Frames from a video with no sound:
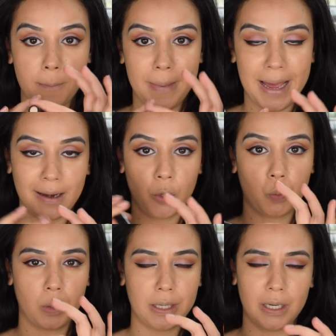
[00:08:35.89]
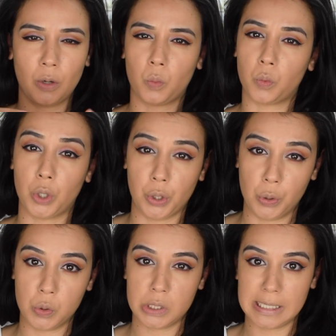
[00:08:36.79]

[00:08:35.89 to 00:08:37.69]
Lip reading: MAC Radiant Rose.